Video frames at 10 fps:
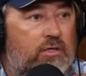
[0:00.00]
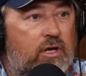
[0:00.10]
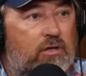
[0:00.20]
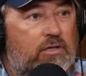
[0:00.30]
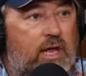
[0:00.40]

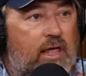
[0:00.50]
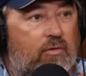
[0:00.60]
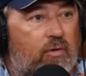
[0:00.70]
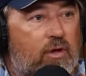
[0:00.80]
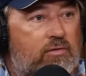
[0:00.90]
the other side
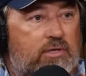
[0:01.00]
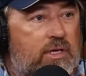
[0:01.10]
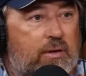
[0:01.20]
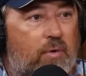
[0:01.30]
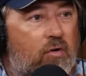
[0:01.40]
of the road and
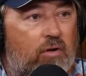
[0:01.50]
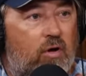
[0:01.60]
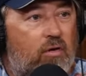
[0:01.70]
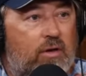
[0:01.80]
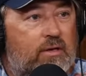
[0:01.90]
just keep on
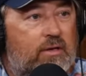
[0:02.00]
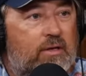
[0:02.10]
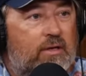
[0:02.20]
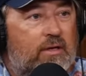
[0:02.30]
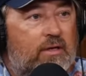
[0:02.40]
going.
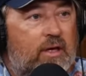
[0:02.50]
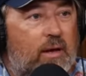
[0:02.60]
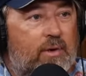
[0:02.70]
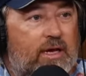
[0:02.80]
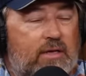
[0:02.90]

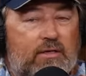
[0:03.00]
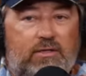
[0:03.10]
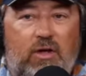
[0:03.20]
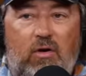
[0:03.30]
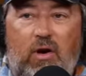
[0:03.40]
Yep. I mean,
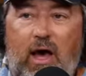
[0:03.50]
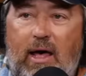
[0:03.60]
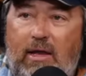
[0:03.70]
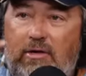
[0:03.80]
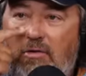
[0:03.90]
so I,